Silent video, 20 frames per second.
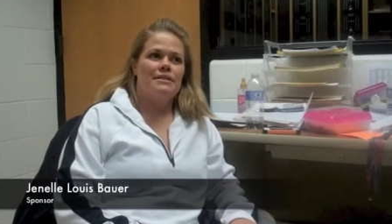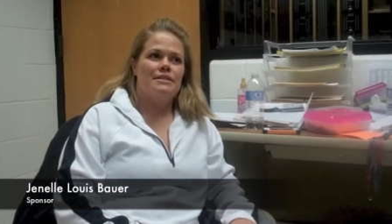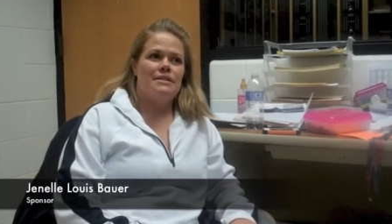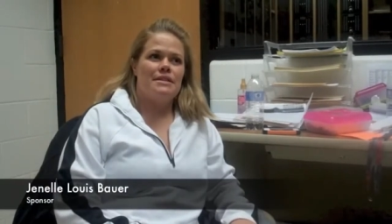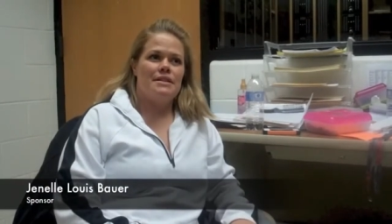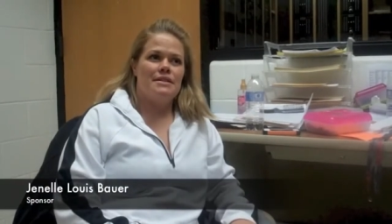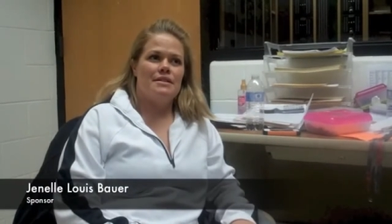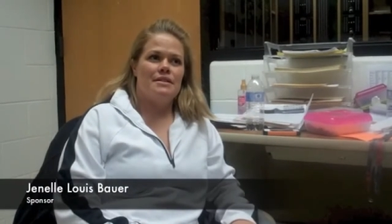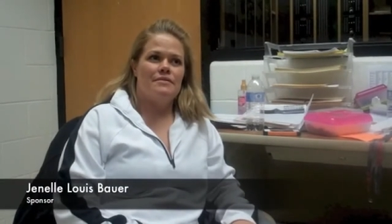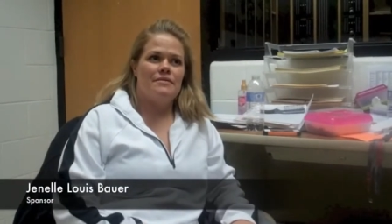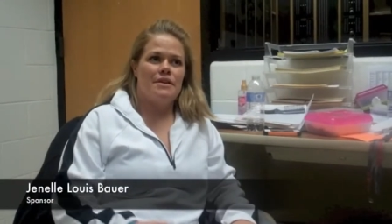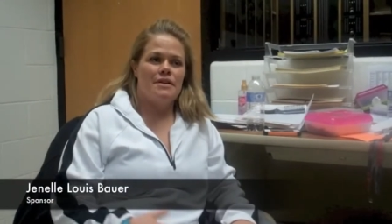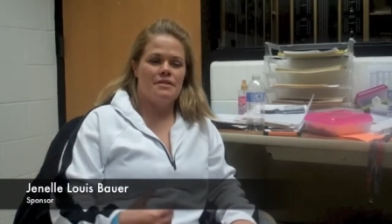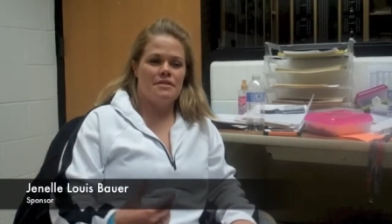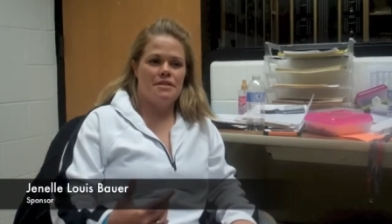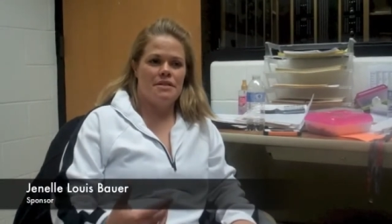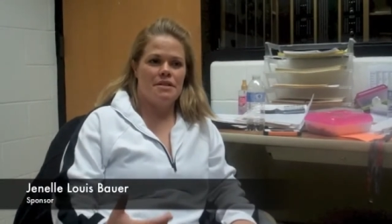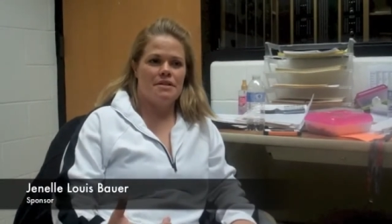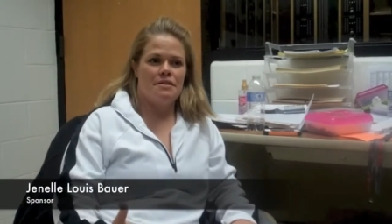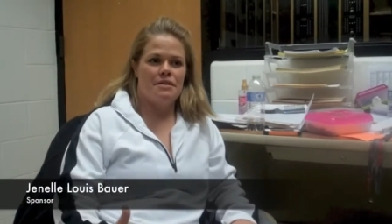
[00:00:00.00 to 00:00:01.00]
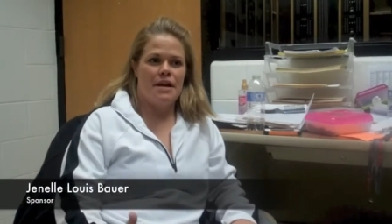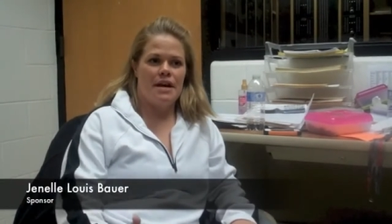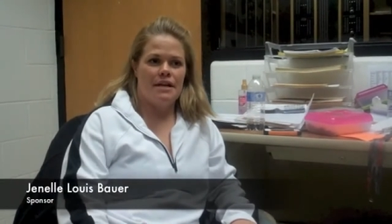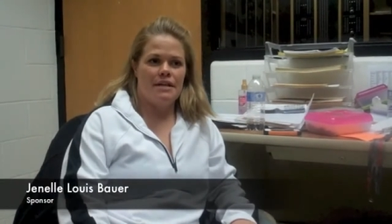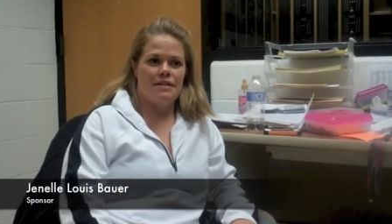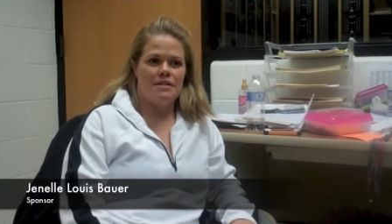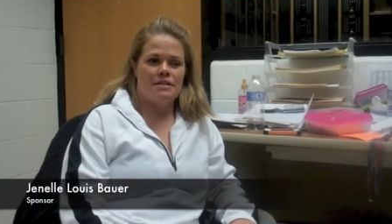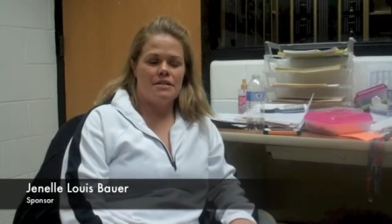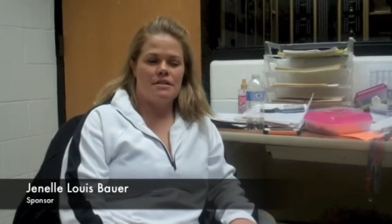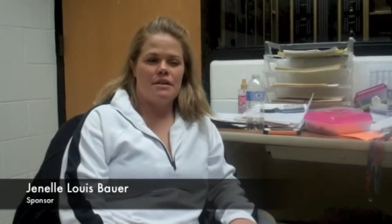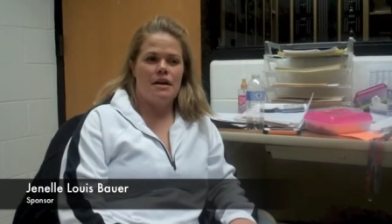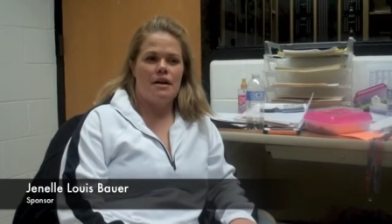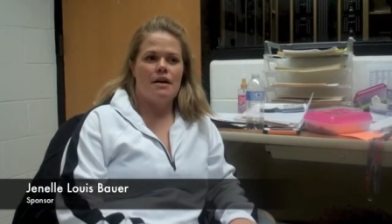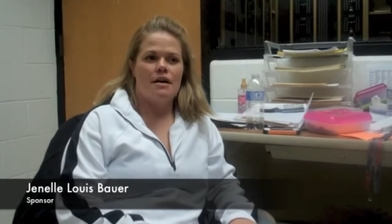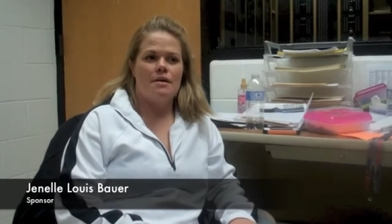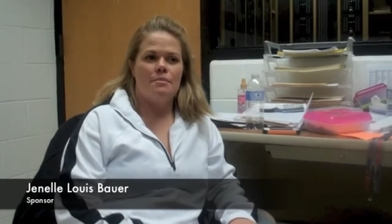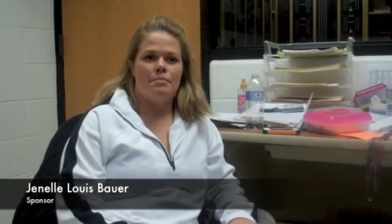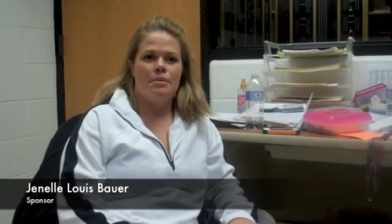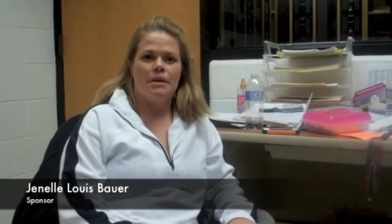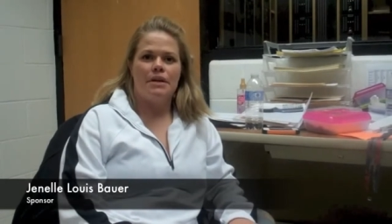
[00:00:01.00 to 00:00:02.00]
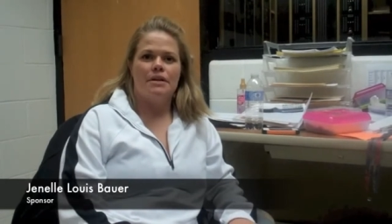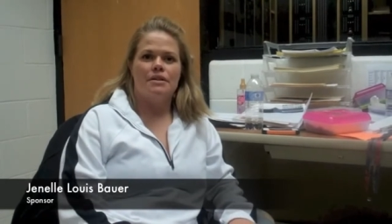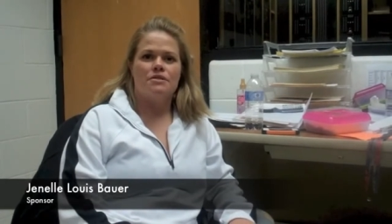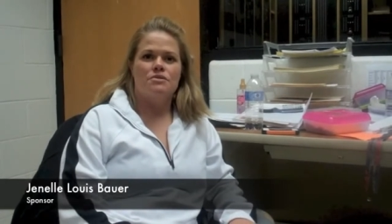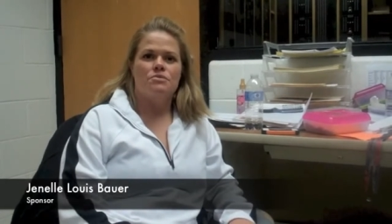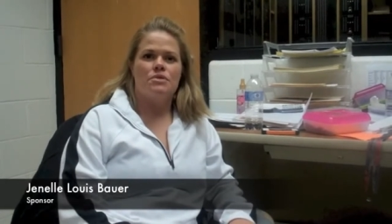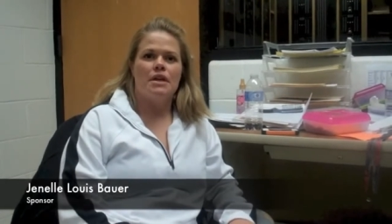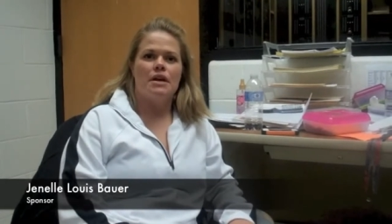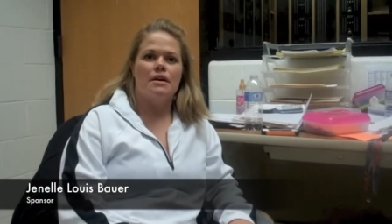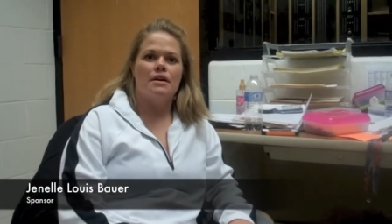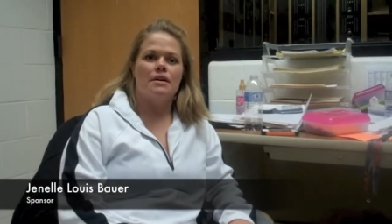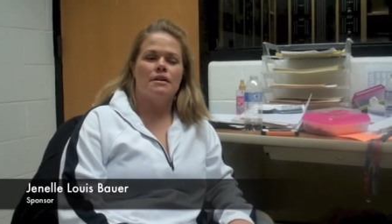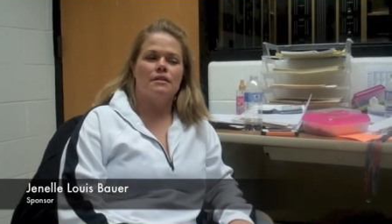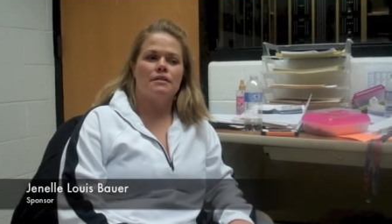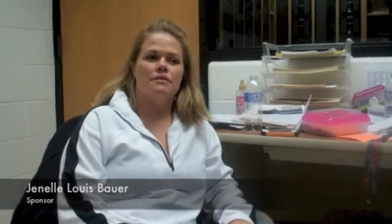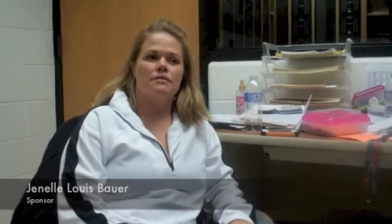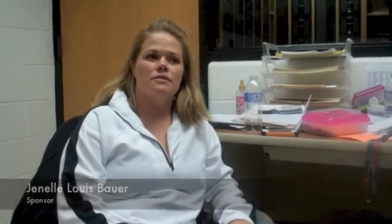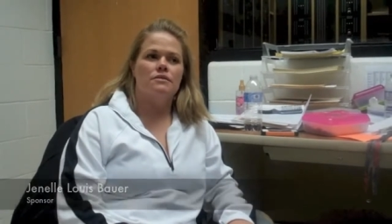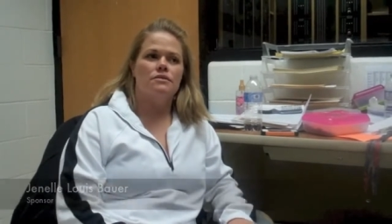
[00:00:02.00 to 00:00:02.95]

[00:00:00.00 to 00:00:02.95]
did the Volunteer Knights uh, because the